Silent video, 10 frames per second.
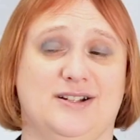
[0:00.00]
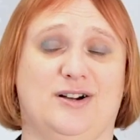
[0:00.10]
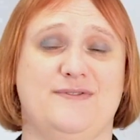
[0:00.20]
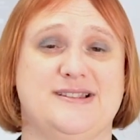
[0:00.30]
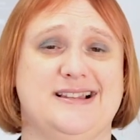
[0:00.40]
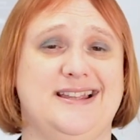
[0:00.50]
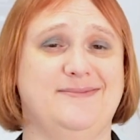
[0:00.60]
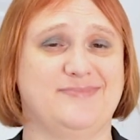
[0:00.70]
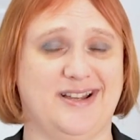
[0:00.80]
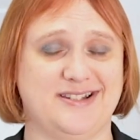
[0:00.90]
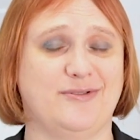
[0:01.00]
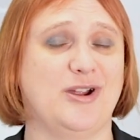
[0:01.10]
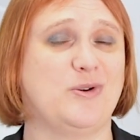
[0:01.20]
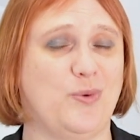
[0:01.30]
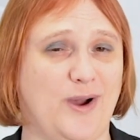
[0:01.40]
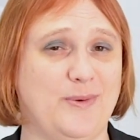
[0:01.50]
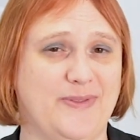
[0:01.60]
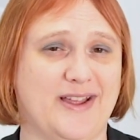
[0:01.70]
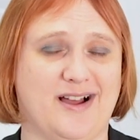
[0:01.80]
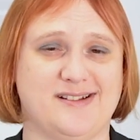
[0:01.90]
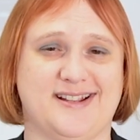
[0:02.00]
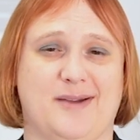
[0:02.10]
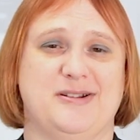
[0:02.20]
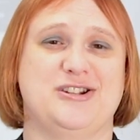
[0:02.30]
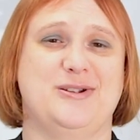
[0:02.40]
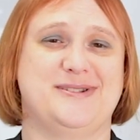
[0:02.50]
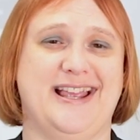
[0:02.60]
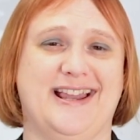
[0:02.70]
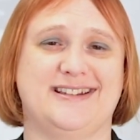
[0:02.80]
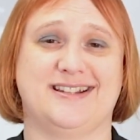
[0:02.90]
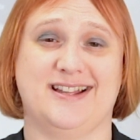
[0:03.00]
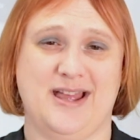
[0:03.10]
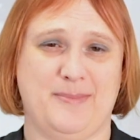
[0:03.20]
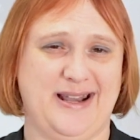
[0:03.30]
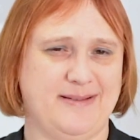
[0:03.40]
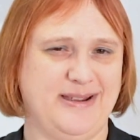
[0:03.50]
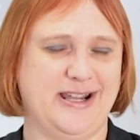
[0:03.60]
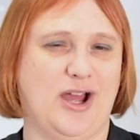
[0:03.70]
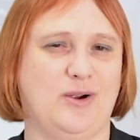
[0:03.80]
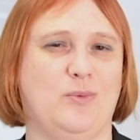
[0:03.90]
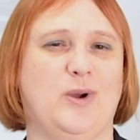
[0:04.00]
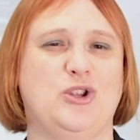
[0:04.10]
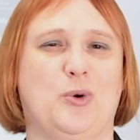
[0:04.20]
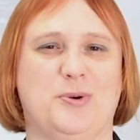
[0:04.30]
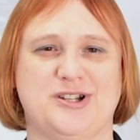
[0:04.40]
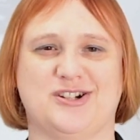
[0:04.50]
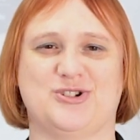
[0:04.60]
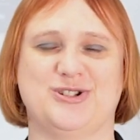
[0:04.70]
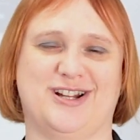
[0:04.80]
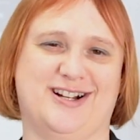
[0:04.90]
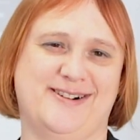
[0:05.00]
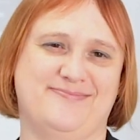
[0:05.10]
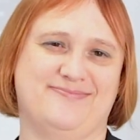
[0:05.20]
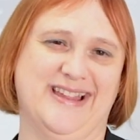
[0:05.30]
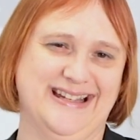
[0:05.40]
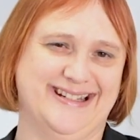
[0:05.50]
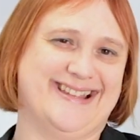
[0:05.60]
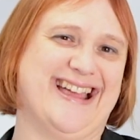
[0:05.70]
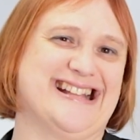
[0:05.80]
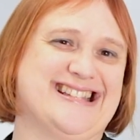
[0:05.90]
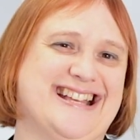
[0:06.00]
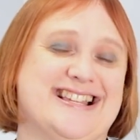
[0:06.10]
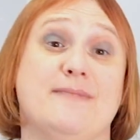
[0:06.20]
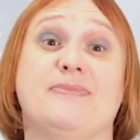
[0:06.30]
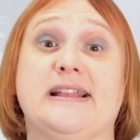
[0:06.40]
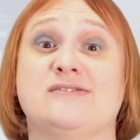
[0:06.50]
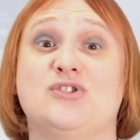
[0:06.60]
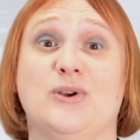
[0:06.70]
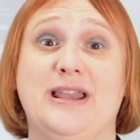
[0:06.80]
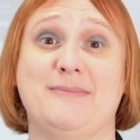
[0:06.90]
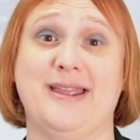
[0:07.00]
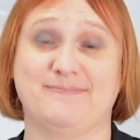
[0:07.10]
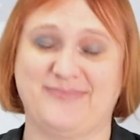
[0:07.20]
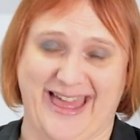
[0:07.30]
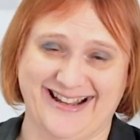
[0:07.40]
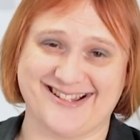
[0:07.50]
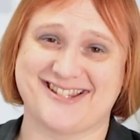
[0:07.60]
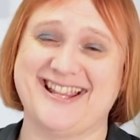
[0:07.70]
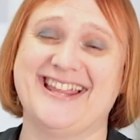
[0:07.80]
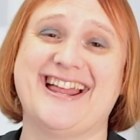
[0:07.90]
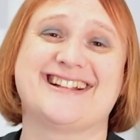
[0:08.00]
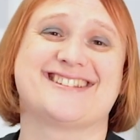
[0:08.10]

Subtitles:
Obviously, I don't know quite when the cars are coming to New Zealand, but let me know when your predictions are. That's it. Thanks for joining me, and I'll see you next